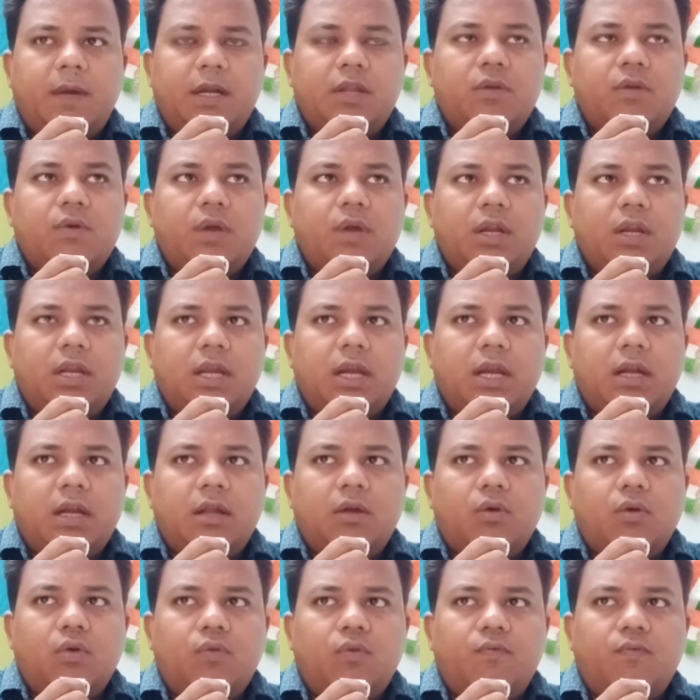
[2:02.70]
you can get a
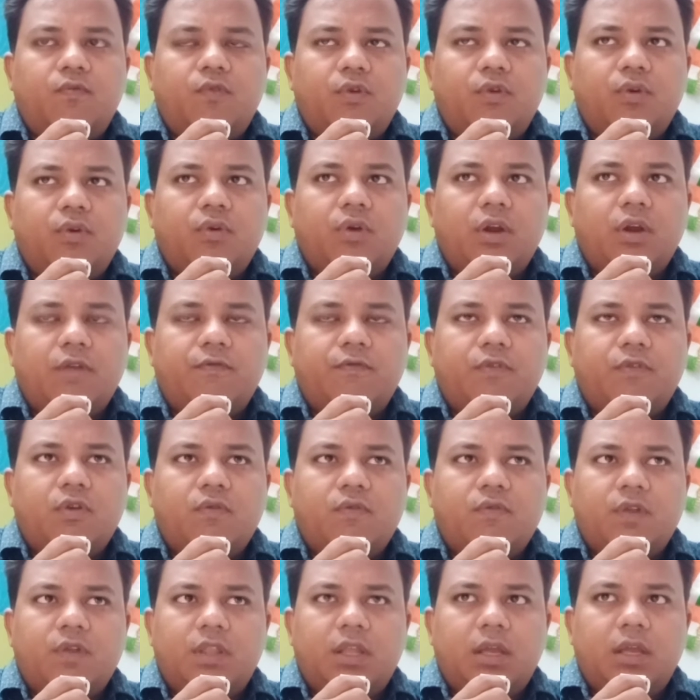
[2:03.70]
good photography
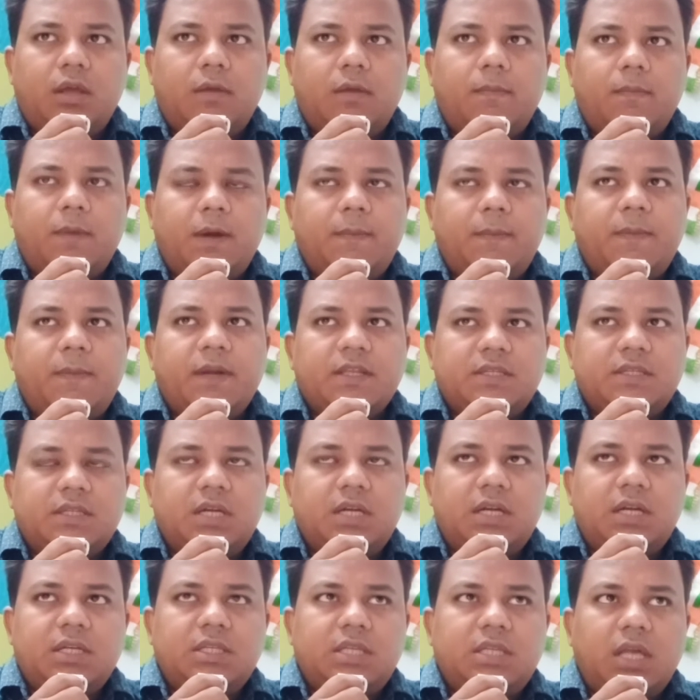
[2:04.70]
over there. But
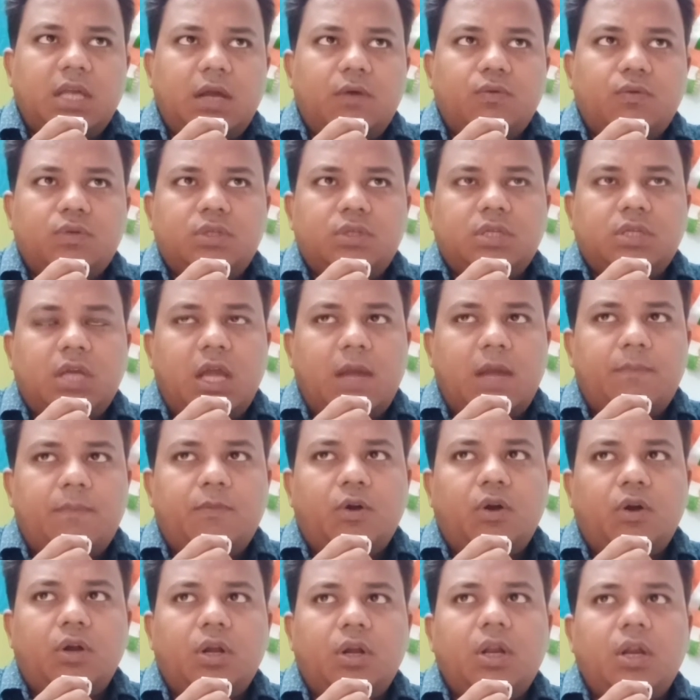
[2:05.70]
President's House, I'm
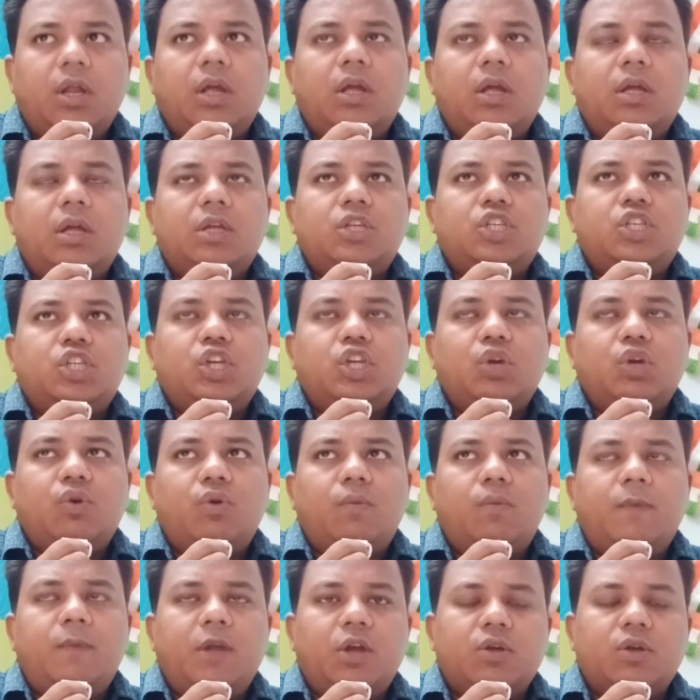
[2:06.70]
not sure,
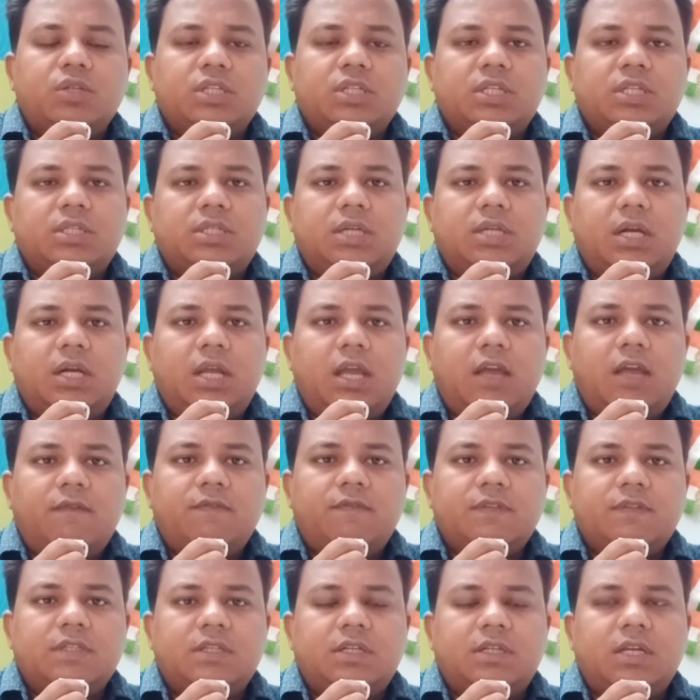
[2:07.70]
because yesterday I
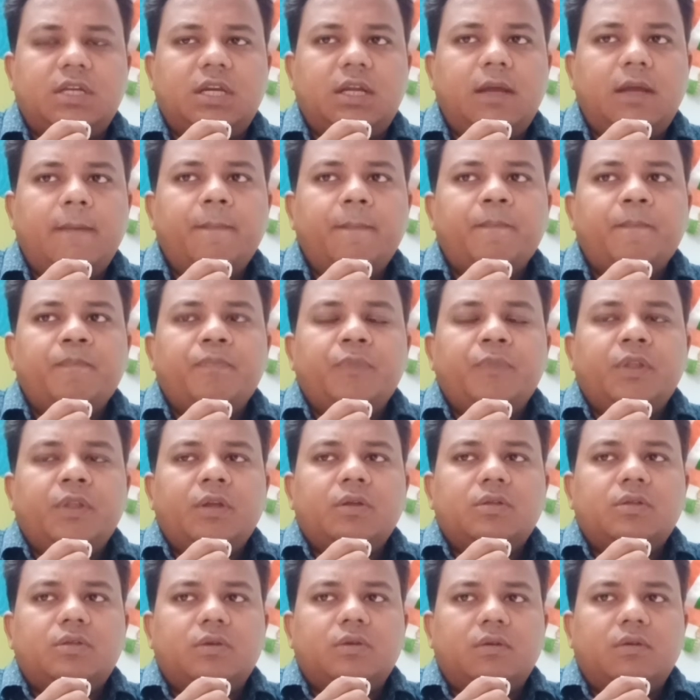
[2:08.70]
visited
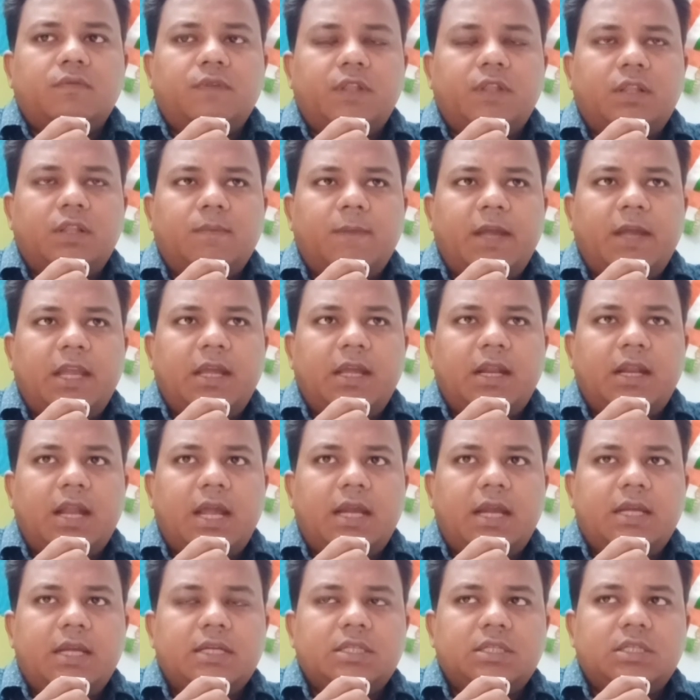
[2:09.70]
with my
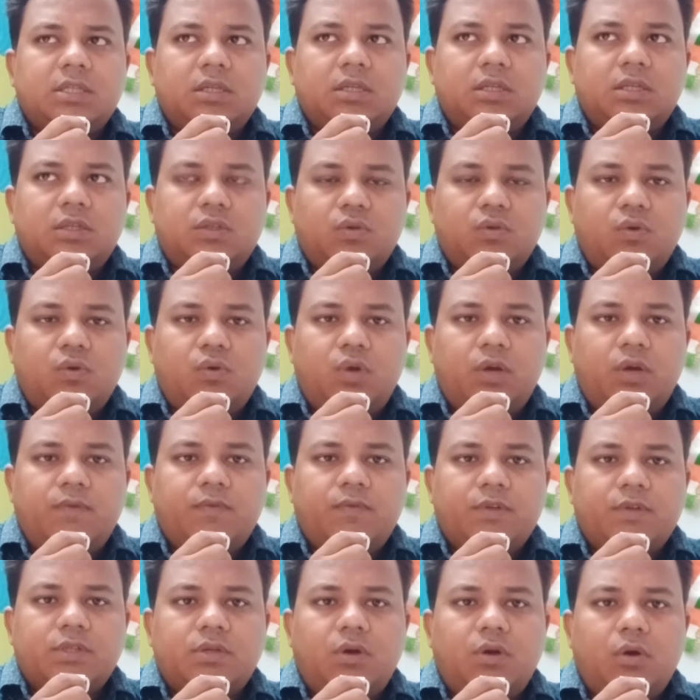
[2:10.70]
clients, so it
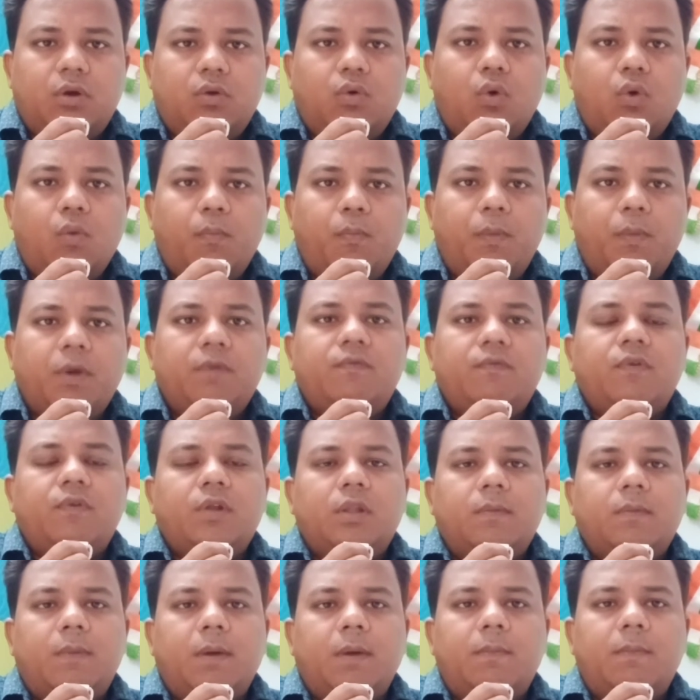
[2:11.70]
was not open for
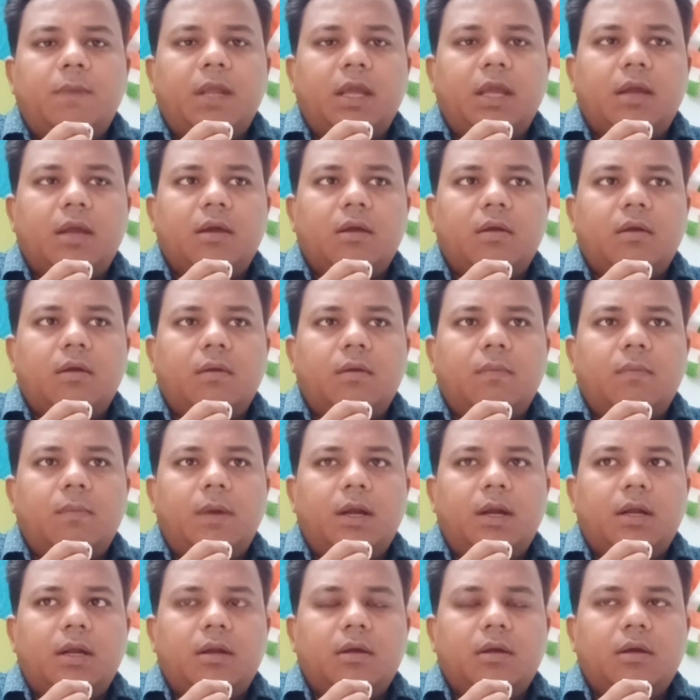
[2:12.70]
the public.
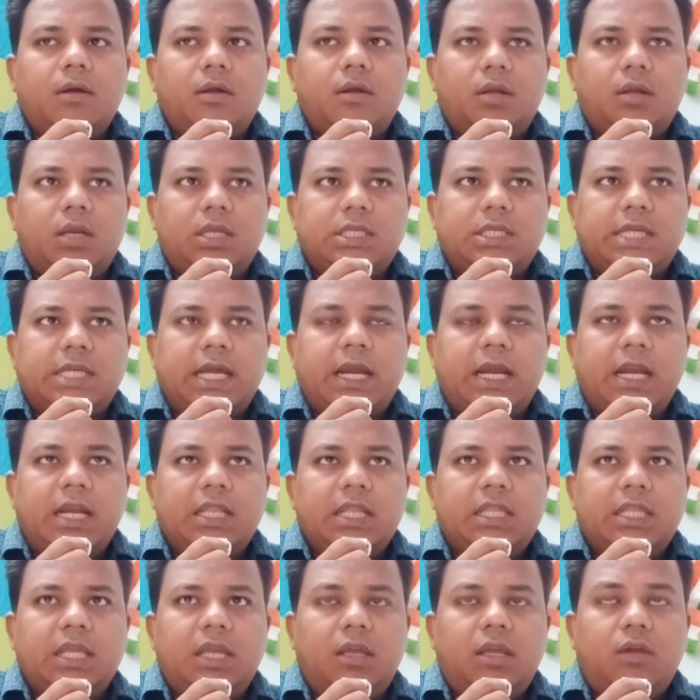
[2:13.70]
But second
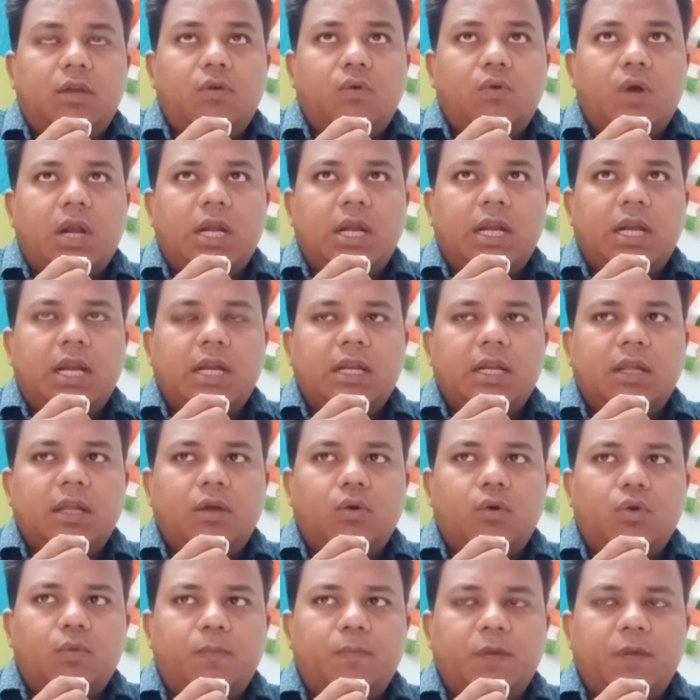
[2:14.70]
thing, you can't get the
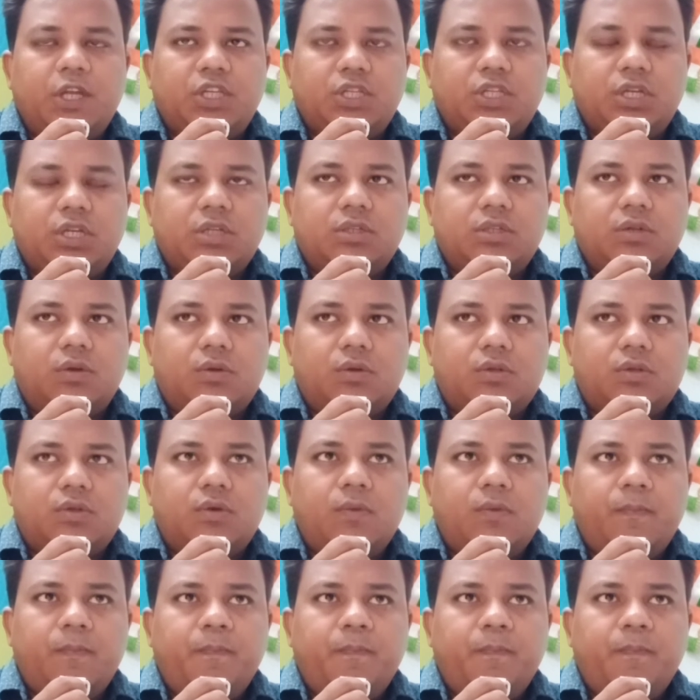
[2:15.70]
good pictures also,